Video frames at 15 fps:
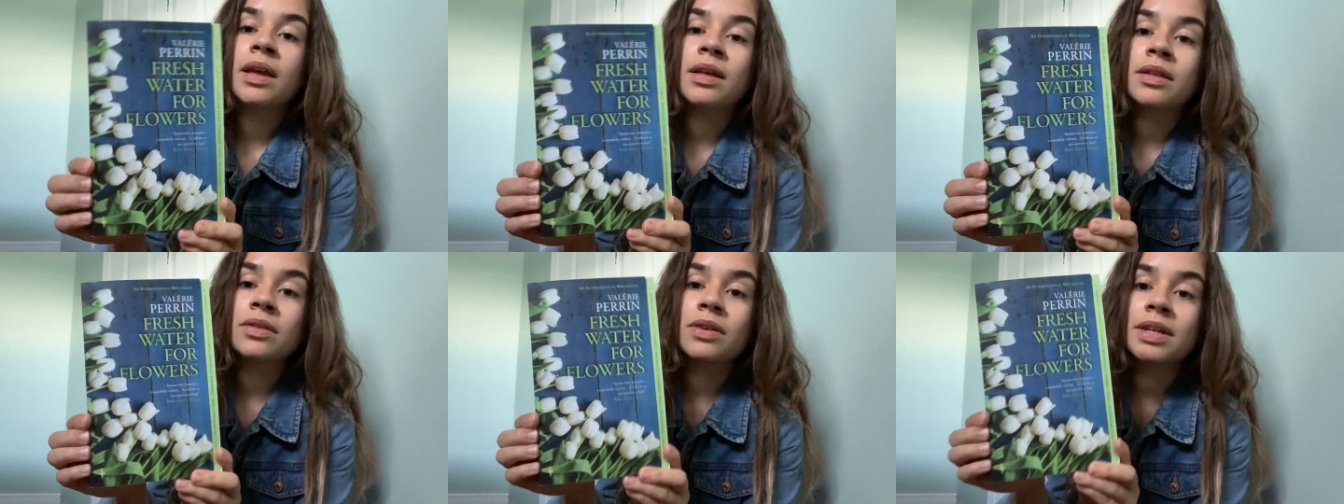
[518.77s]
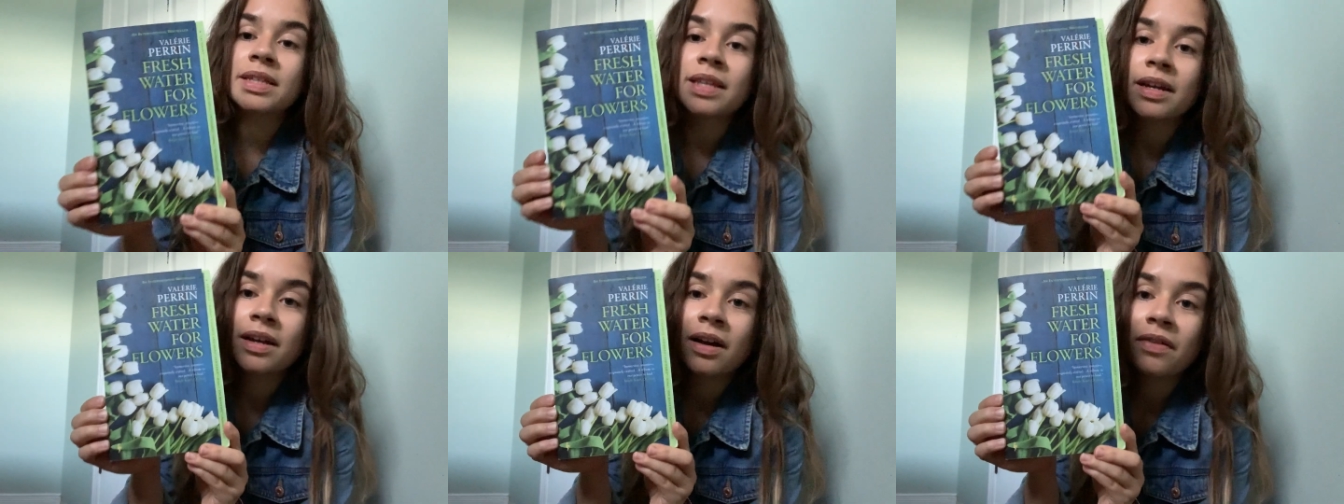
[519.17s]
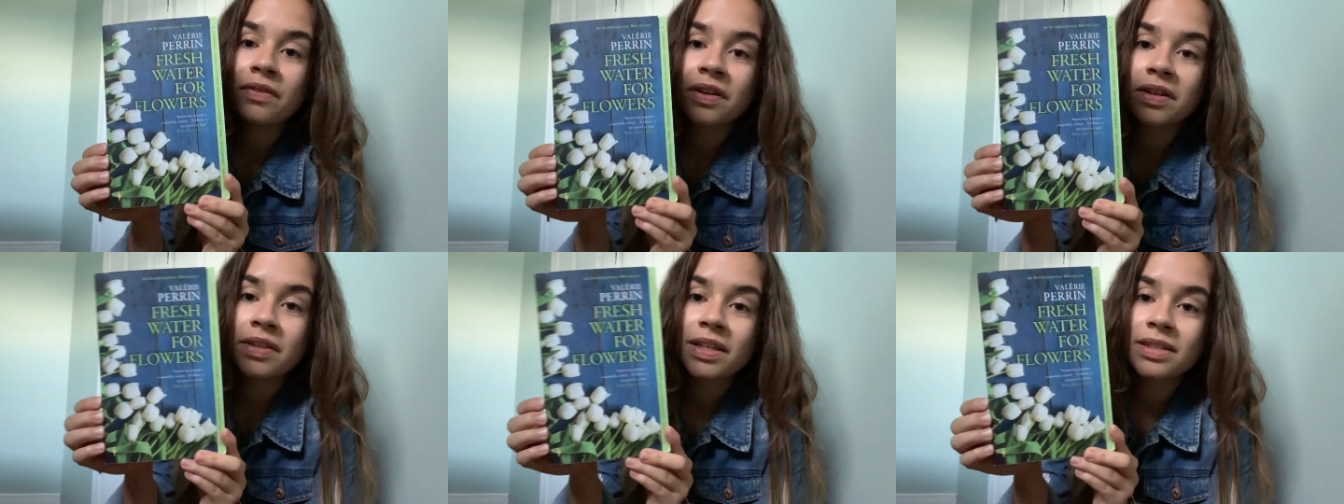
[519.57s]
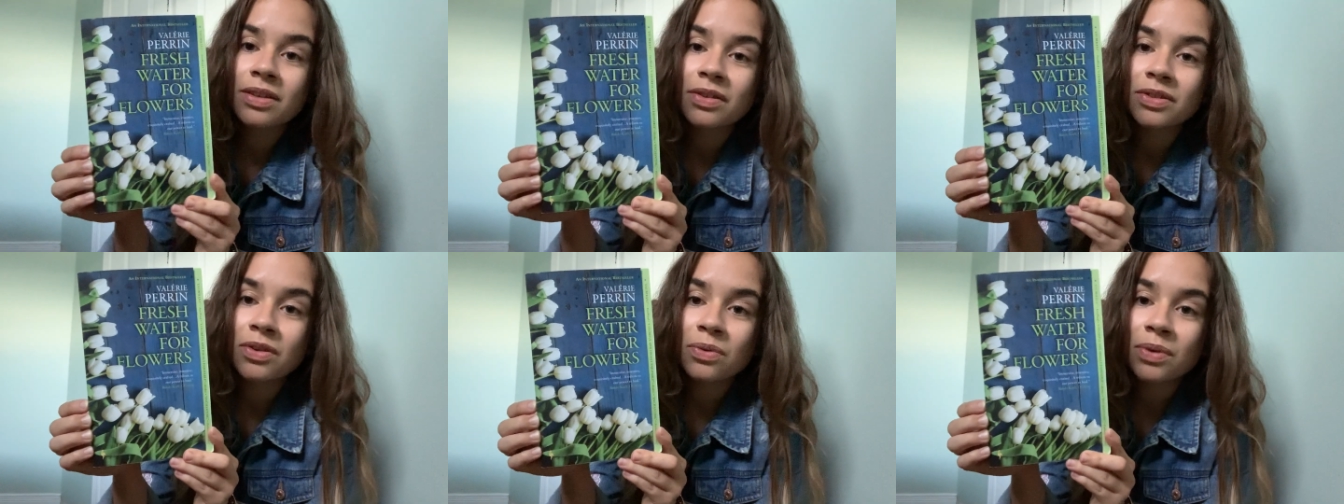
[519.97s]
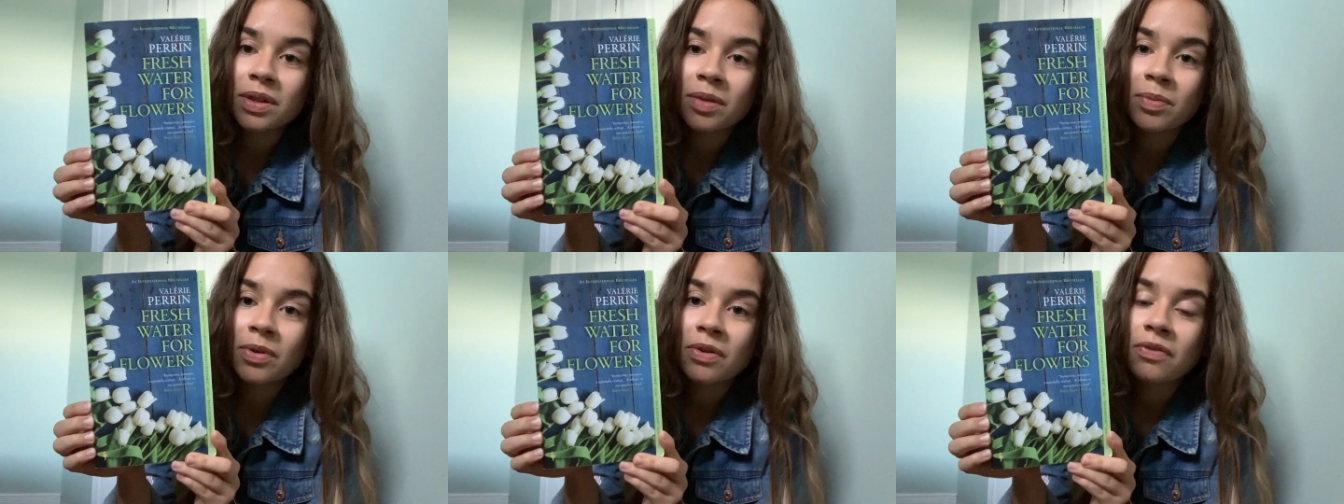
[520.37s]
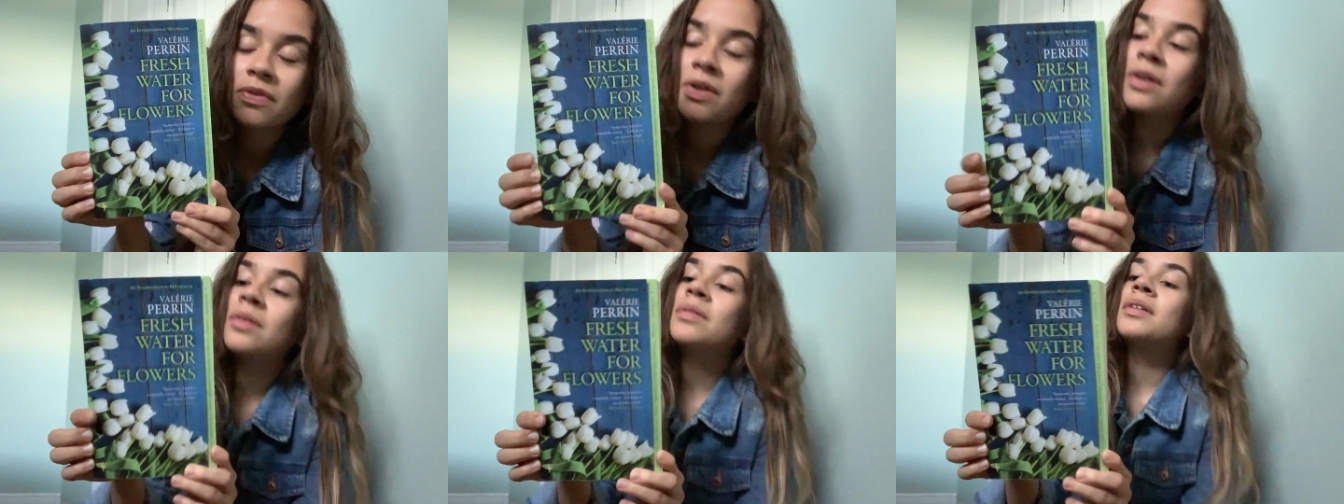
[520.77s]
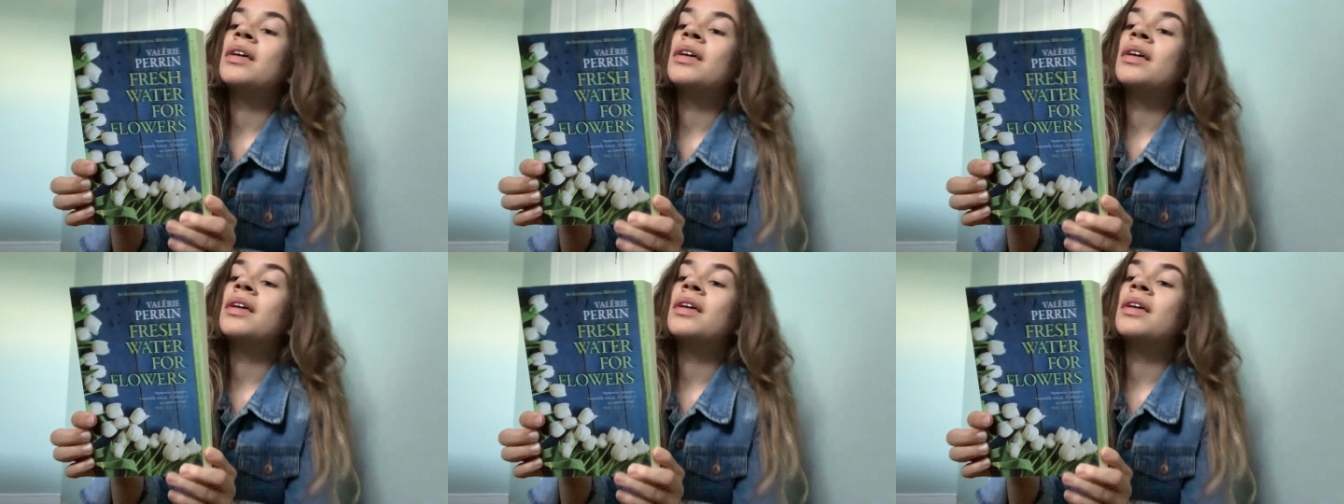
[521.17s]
Look at that cover. That's also really beautiful.